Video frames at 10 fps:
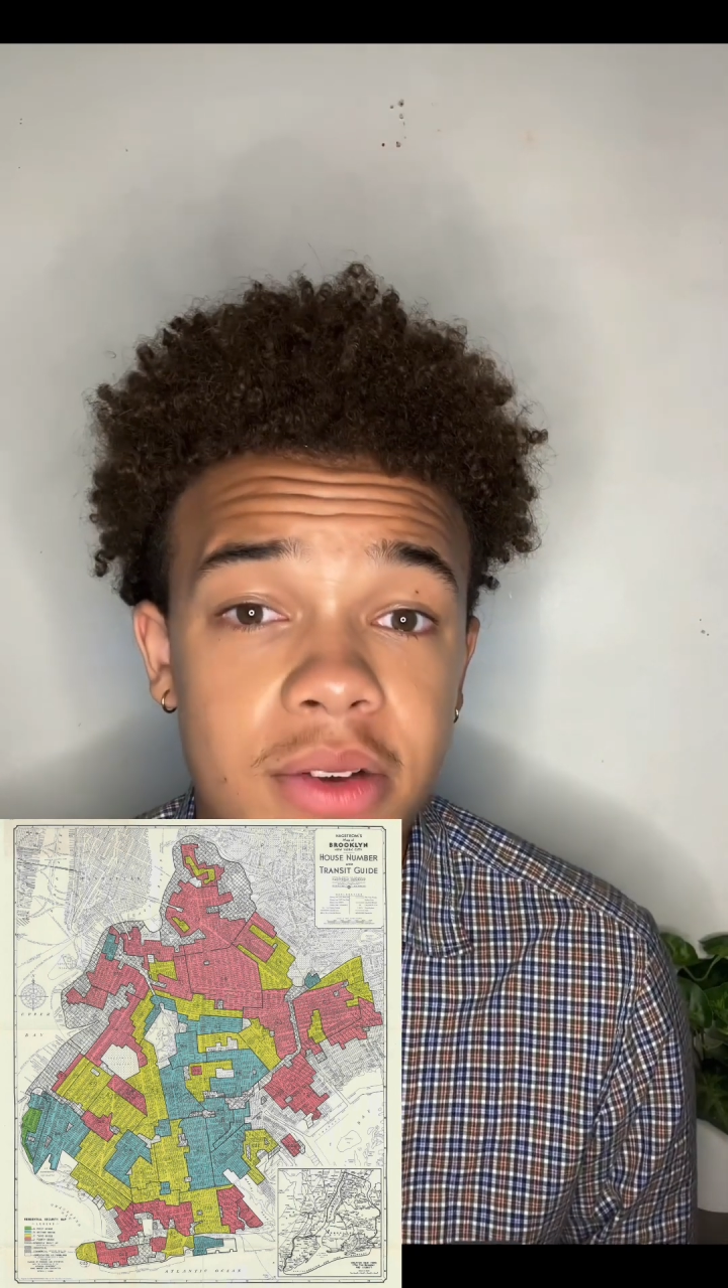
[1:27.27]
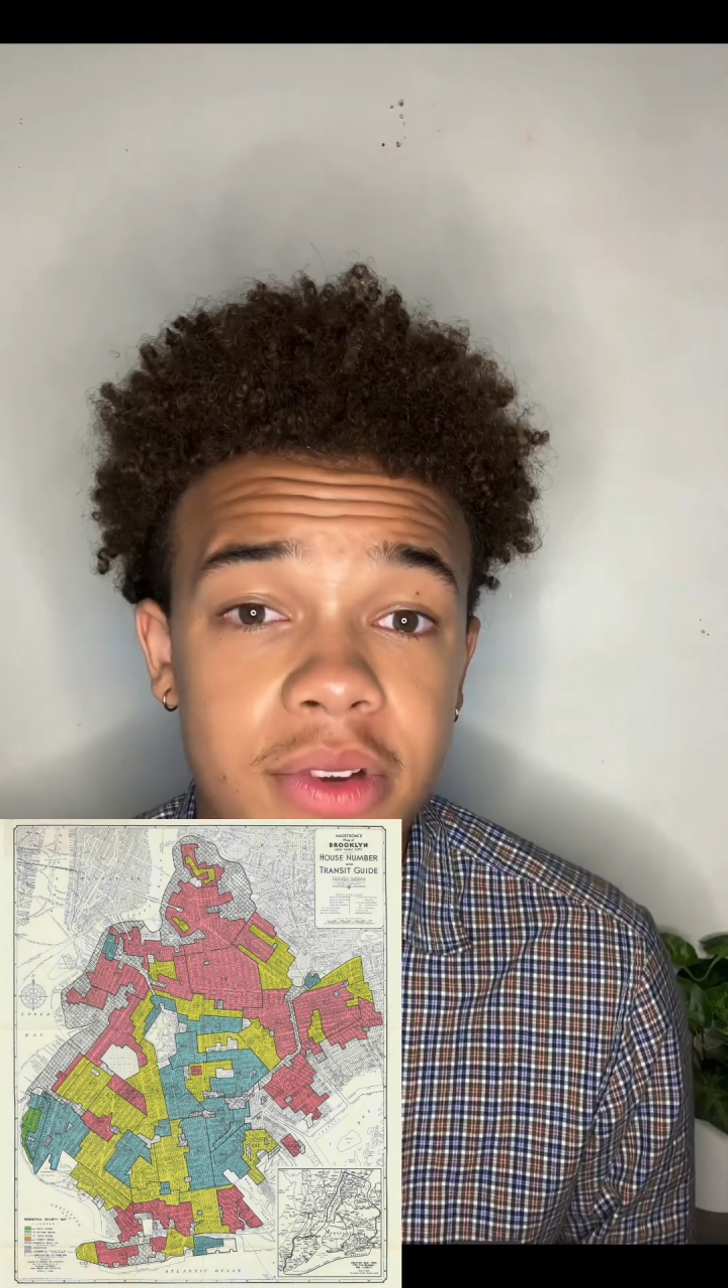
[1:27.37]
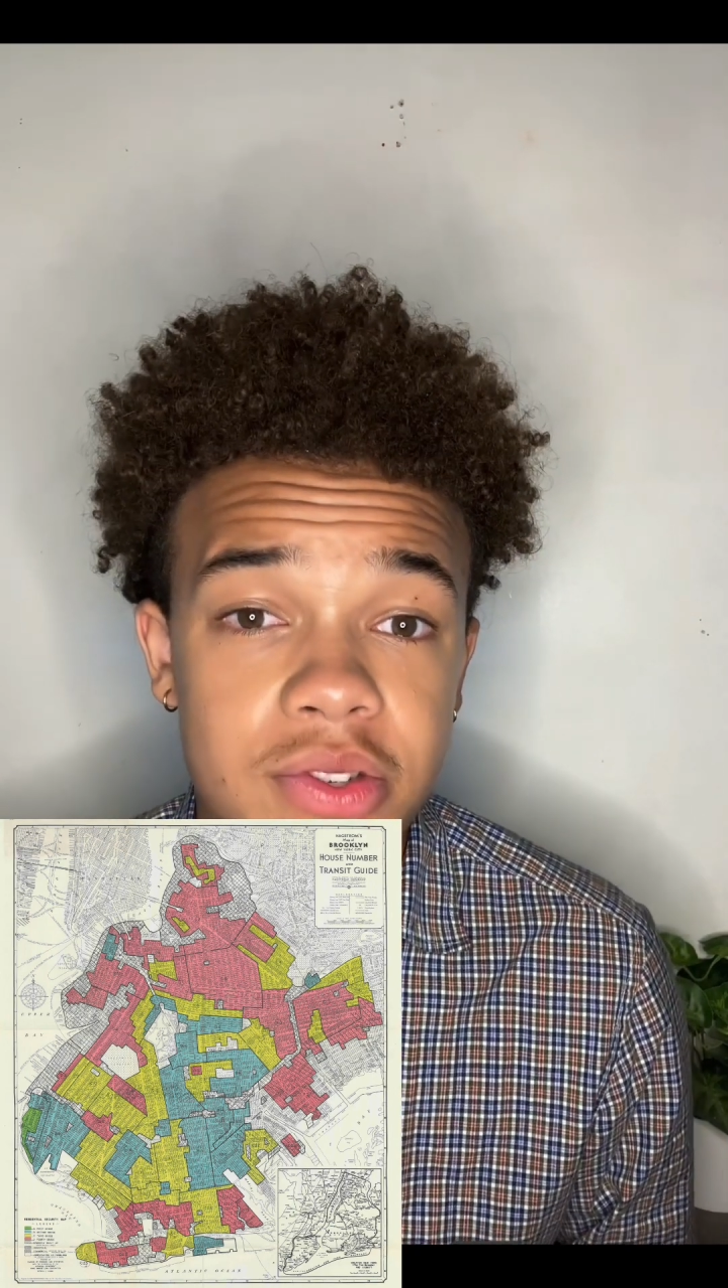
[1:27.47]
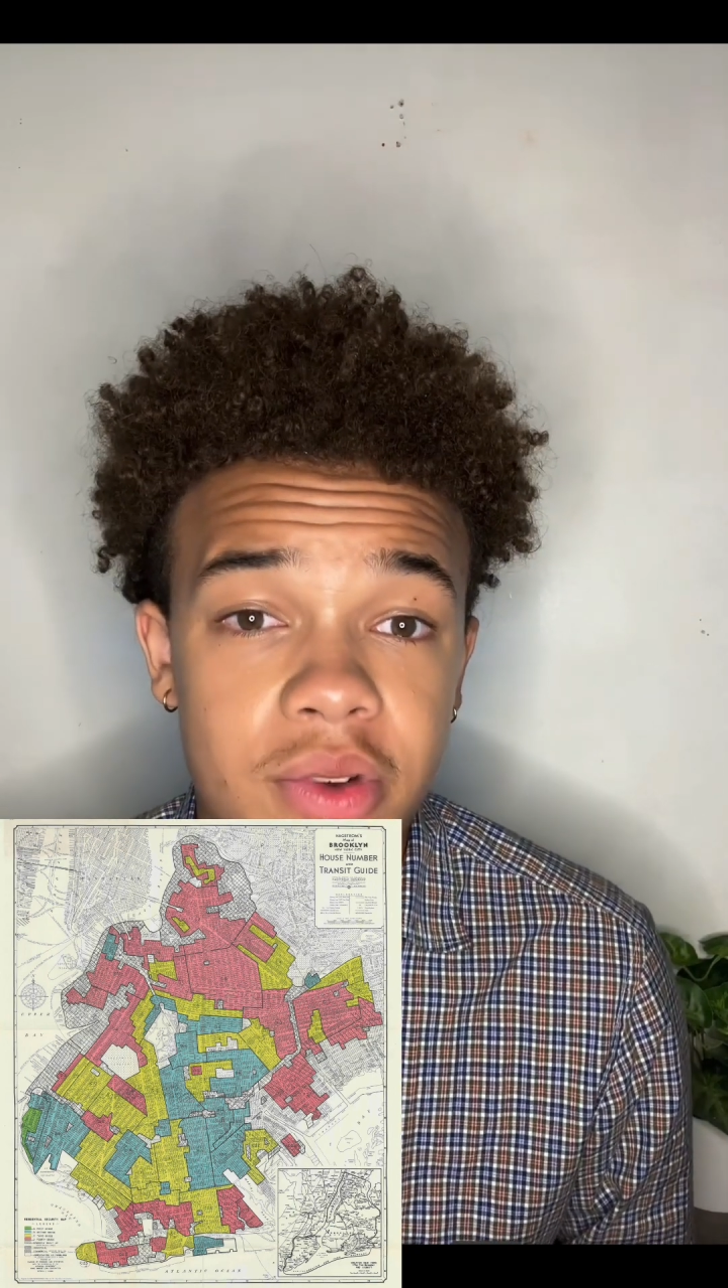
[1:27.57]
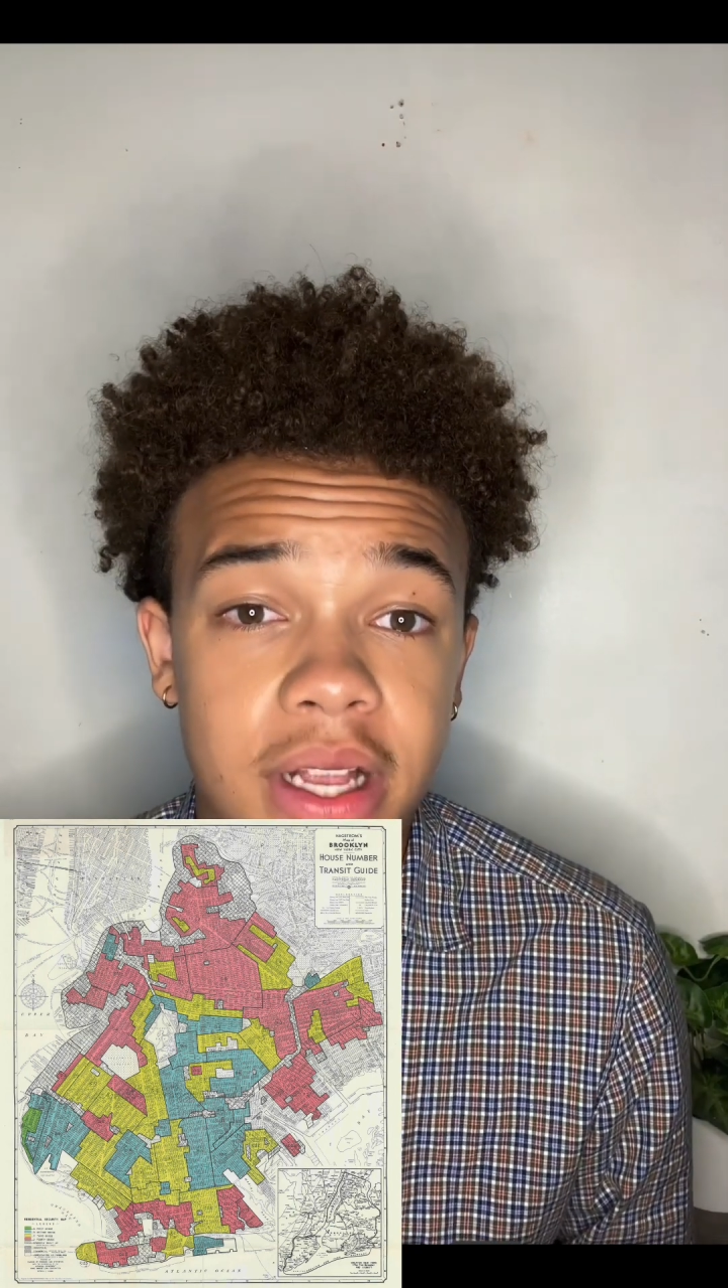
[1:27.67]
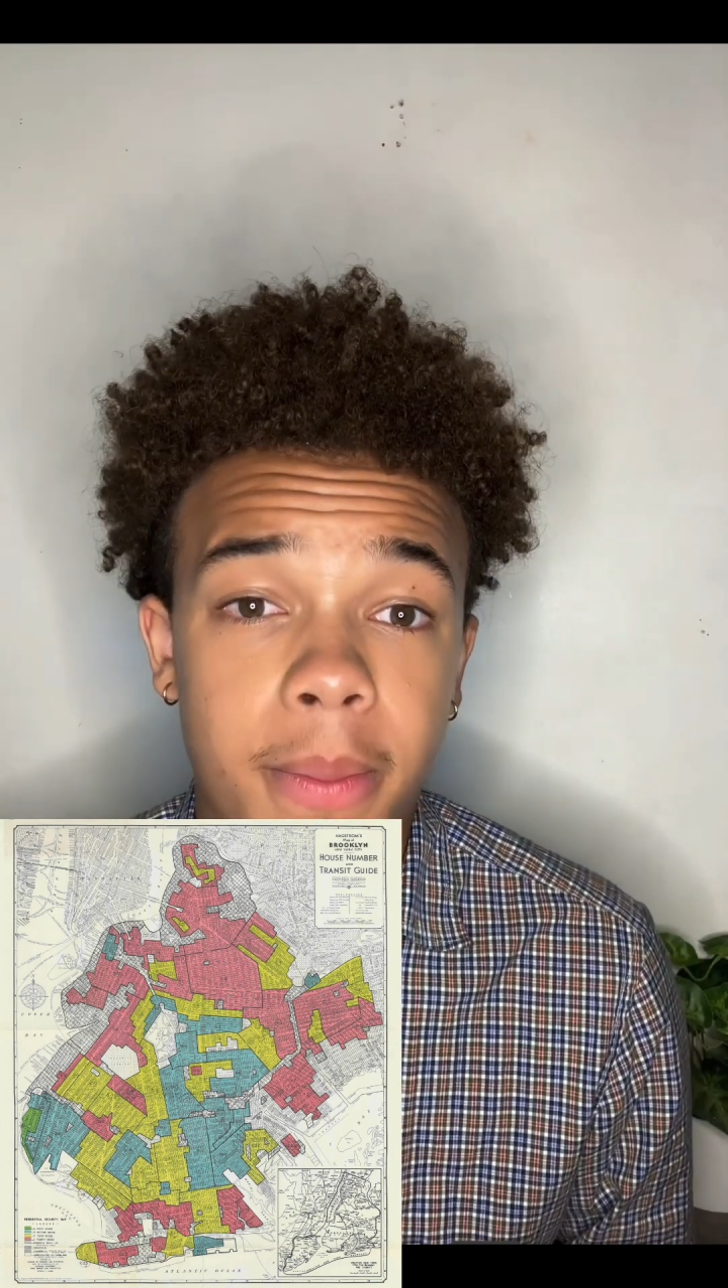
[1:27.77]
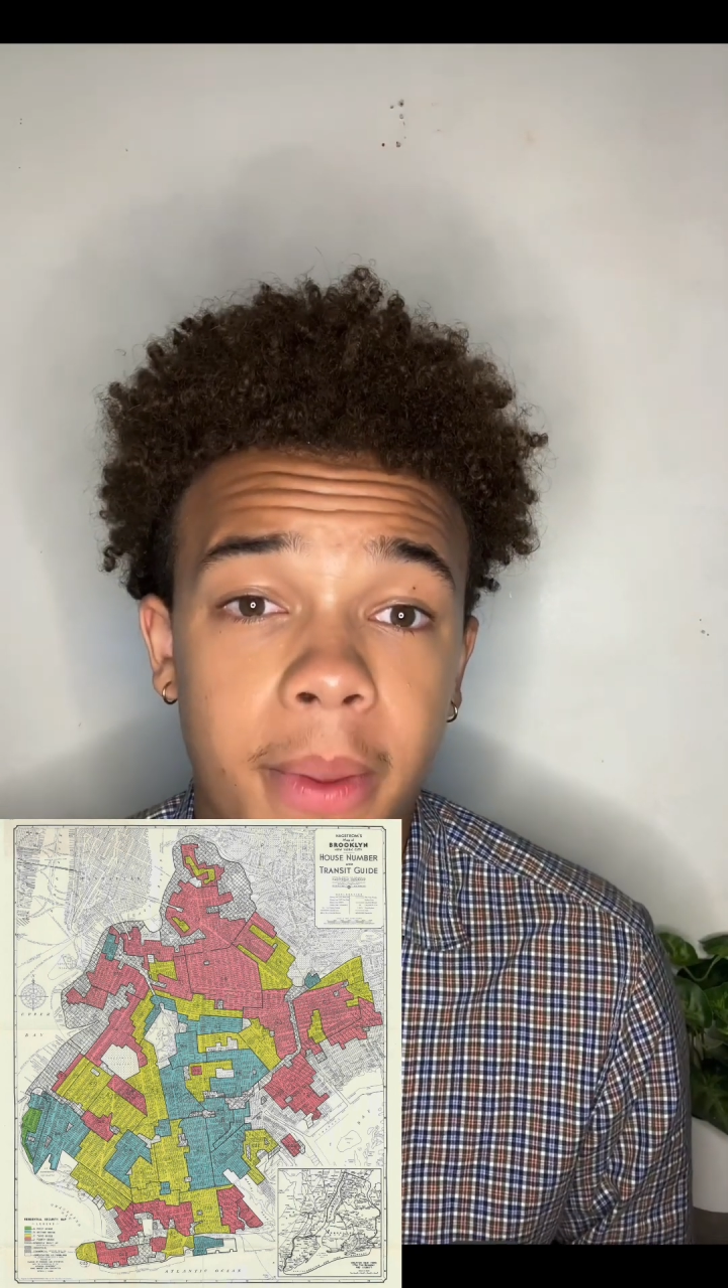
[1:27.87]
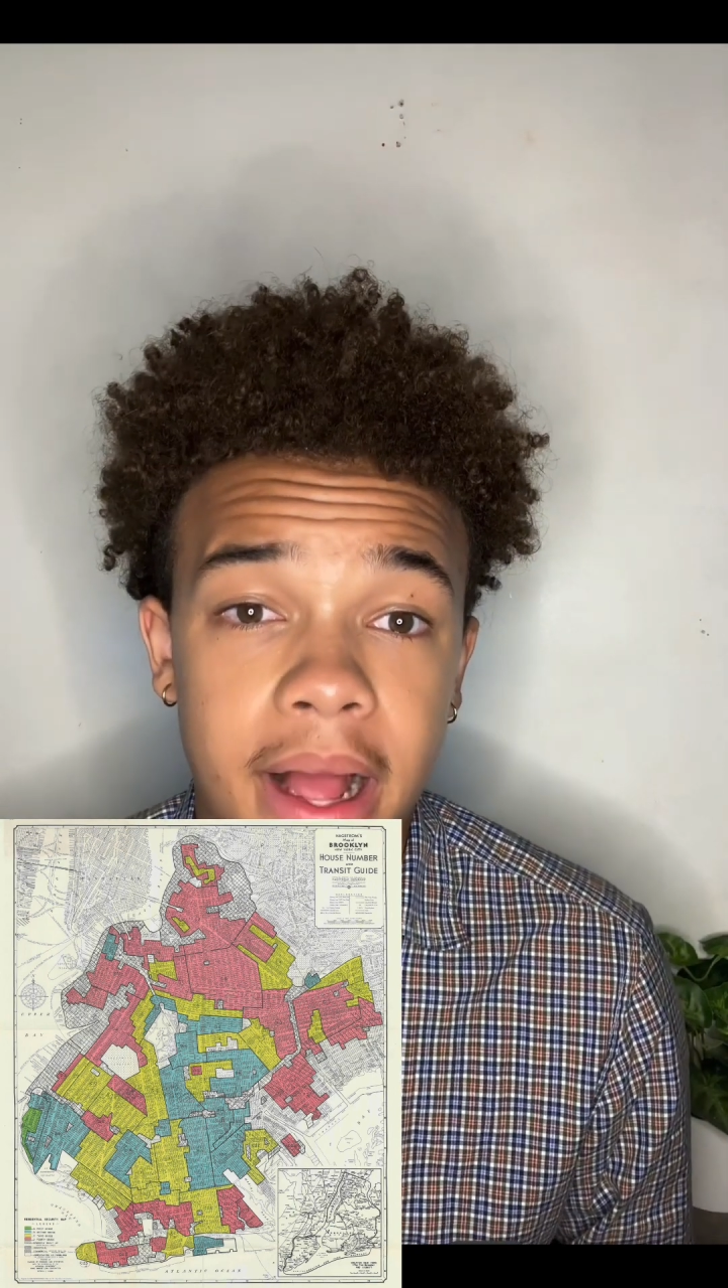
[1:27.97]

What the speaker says: to restrict